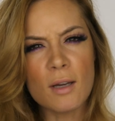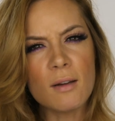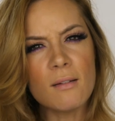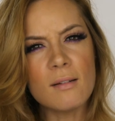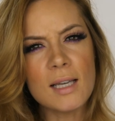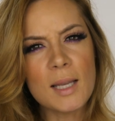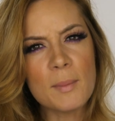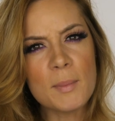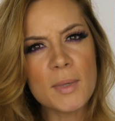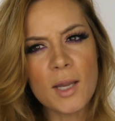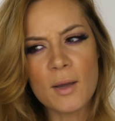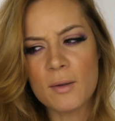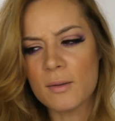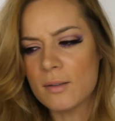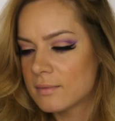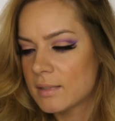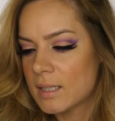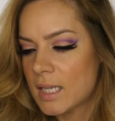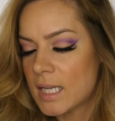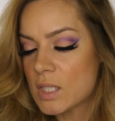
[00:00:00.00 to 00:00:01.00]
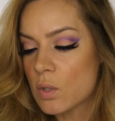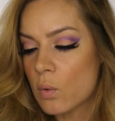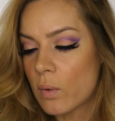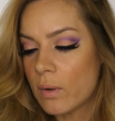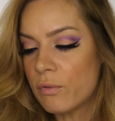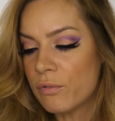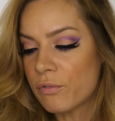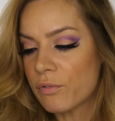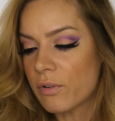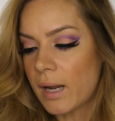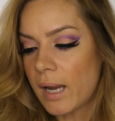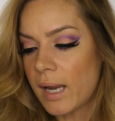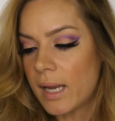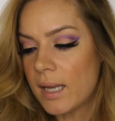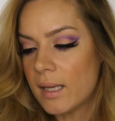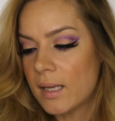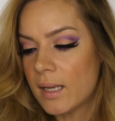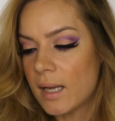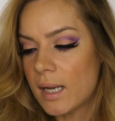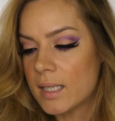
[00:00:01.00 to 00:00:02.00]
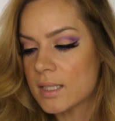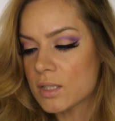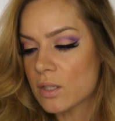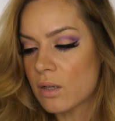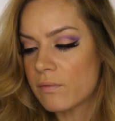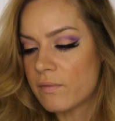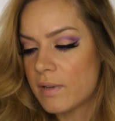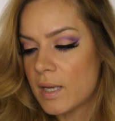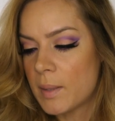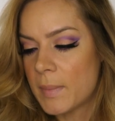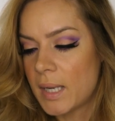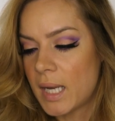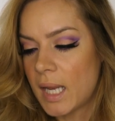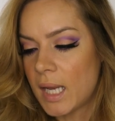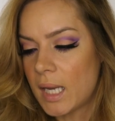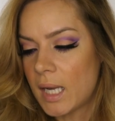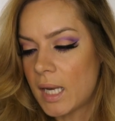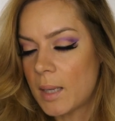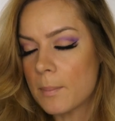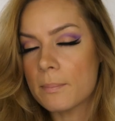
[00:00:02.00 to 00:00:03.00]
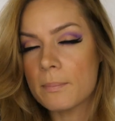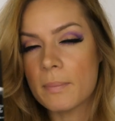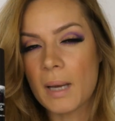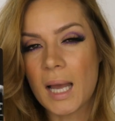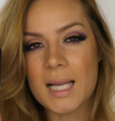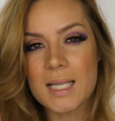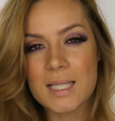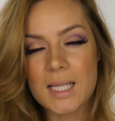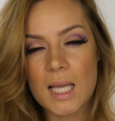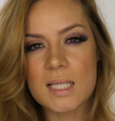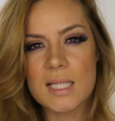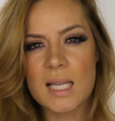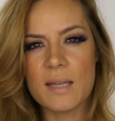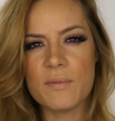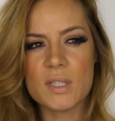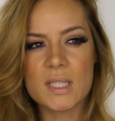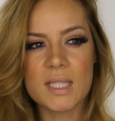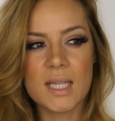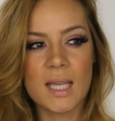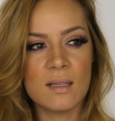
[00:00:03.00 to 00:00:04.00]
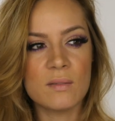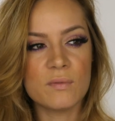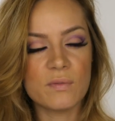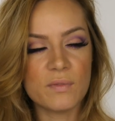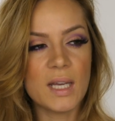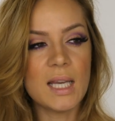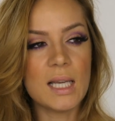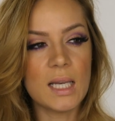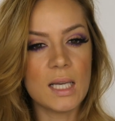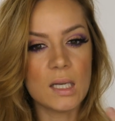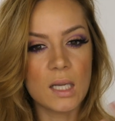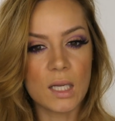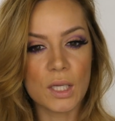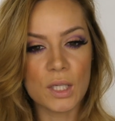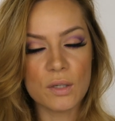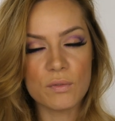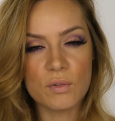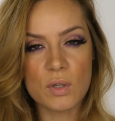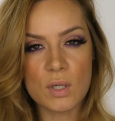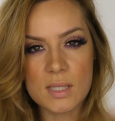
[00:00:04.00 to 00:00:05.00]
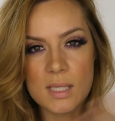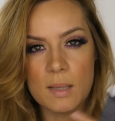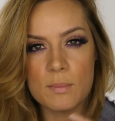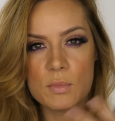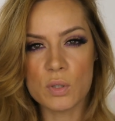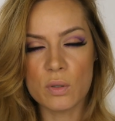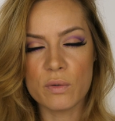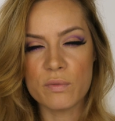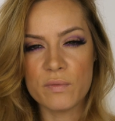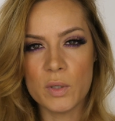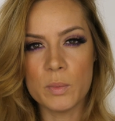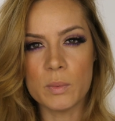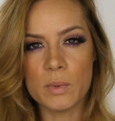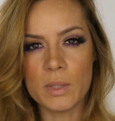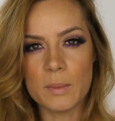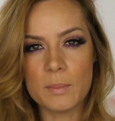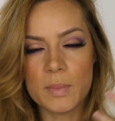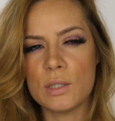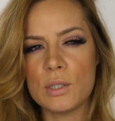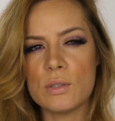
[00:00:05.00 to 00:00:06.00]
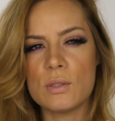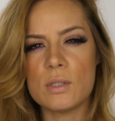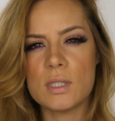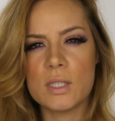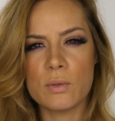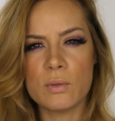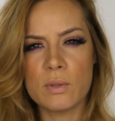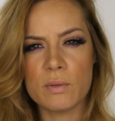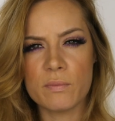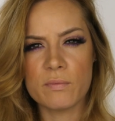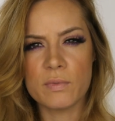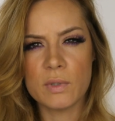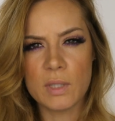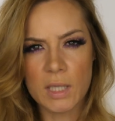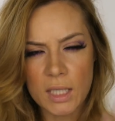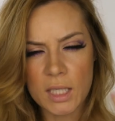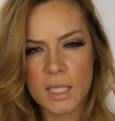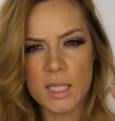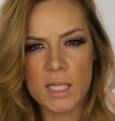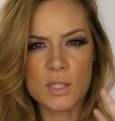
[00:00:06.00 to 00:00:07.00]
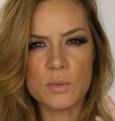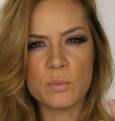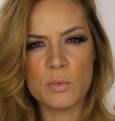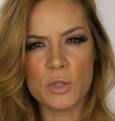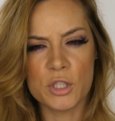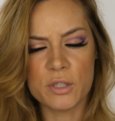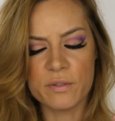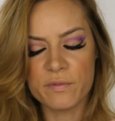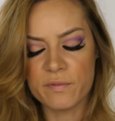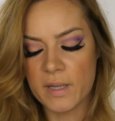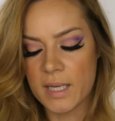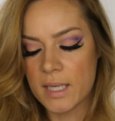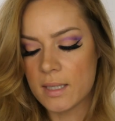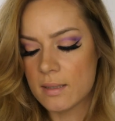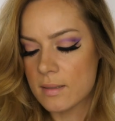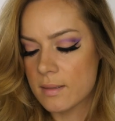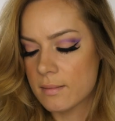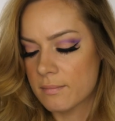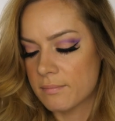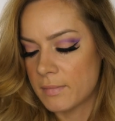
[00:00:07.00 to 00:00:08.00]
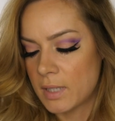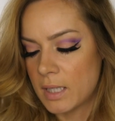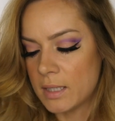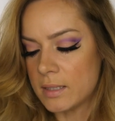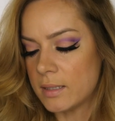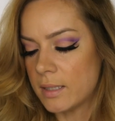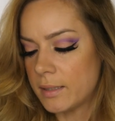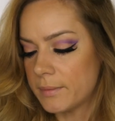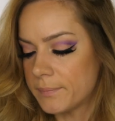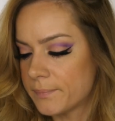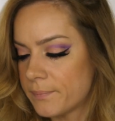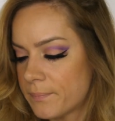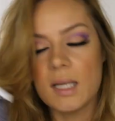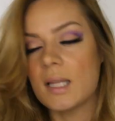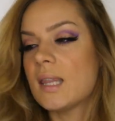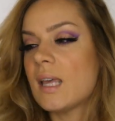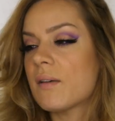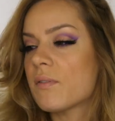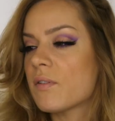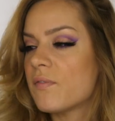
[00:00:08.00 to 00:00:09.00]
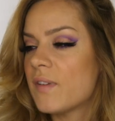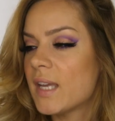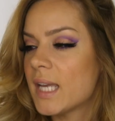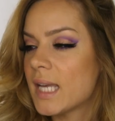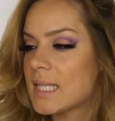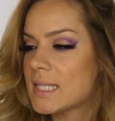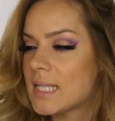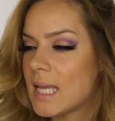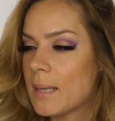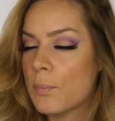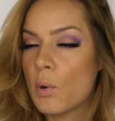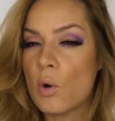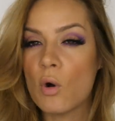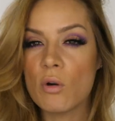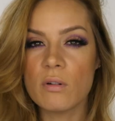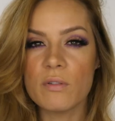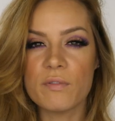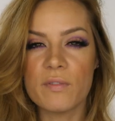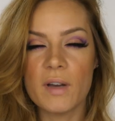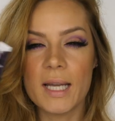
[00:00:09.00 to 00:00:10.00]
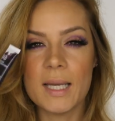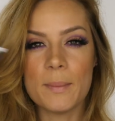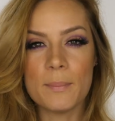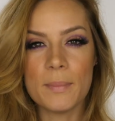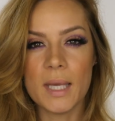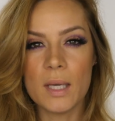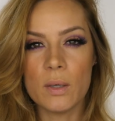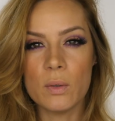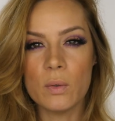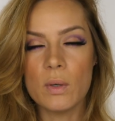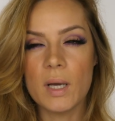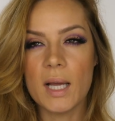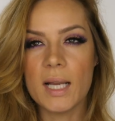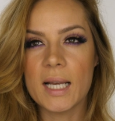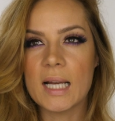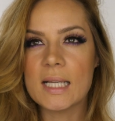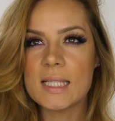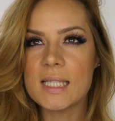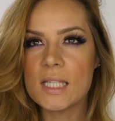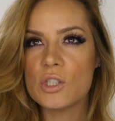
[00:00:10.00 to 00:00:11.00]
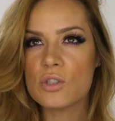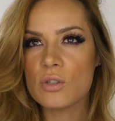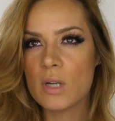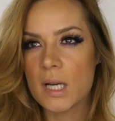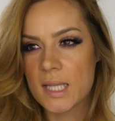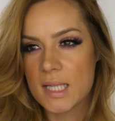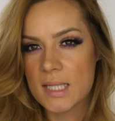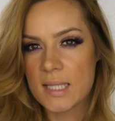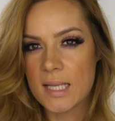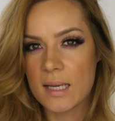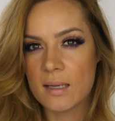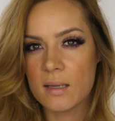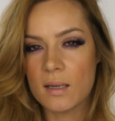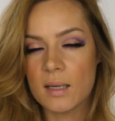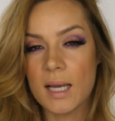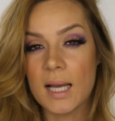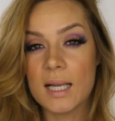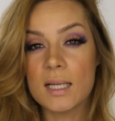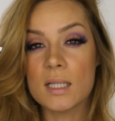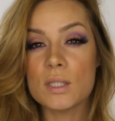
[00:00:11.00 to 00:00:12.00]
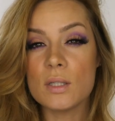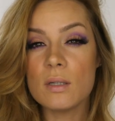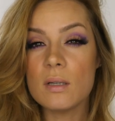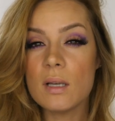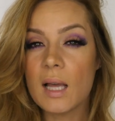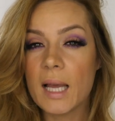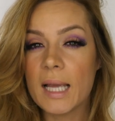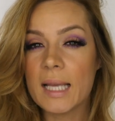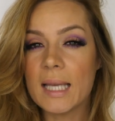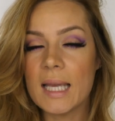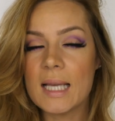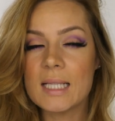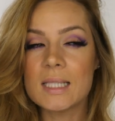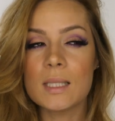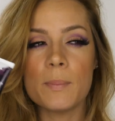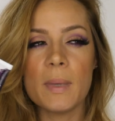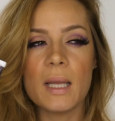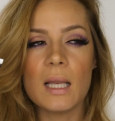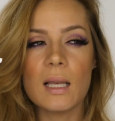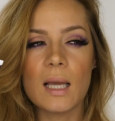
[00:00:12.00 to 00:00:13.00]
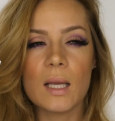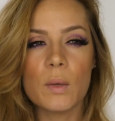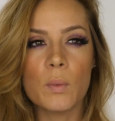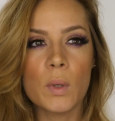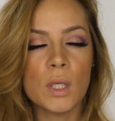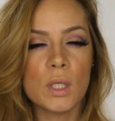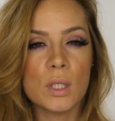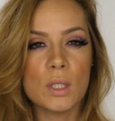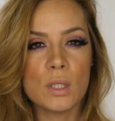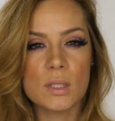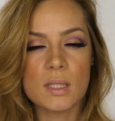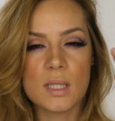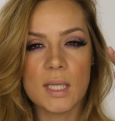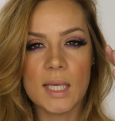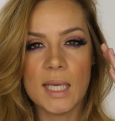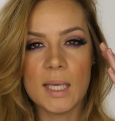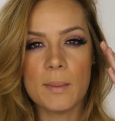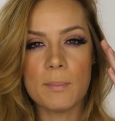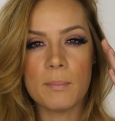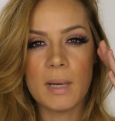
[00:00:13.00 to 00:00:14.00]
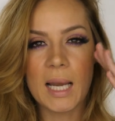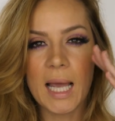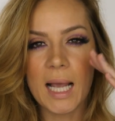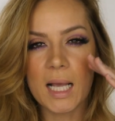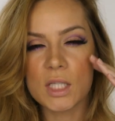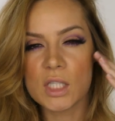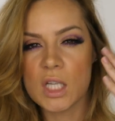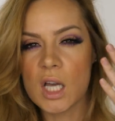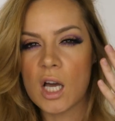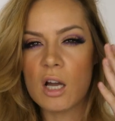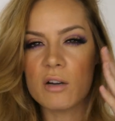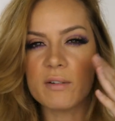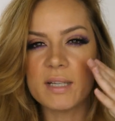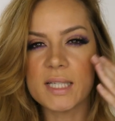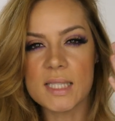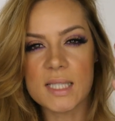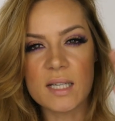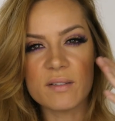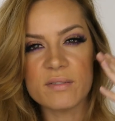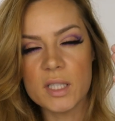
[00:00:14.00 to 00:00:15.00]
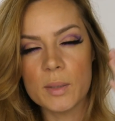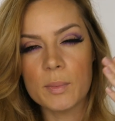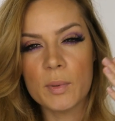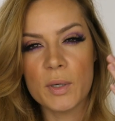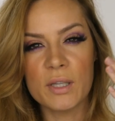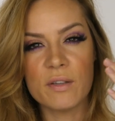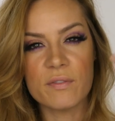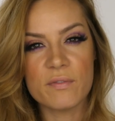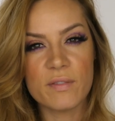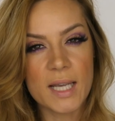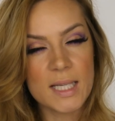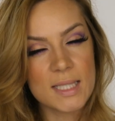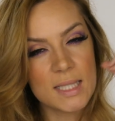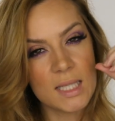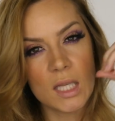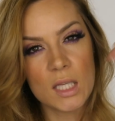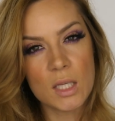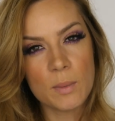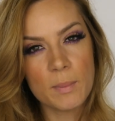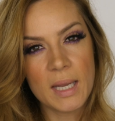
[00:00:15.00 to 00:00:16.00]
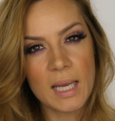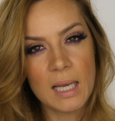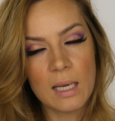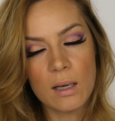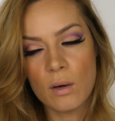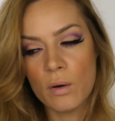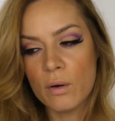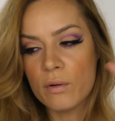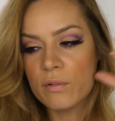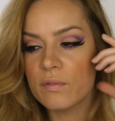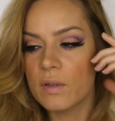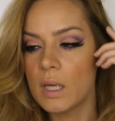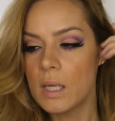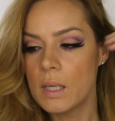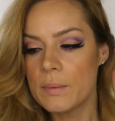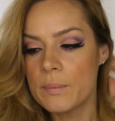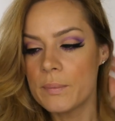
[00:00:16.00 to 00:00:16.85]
know, let me know. It's oil free and it's got vitamin E in it, but it does leave your skin feeling like you've got some sort of film on it. You still feel like you need to wash your face. I don't know. The other thing is their pore refining peel, and I did try this out and I do like it. It's a bit like when you use the black tarry stuff that you put on your face and then you peel it off.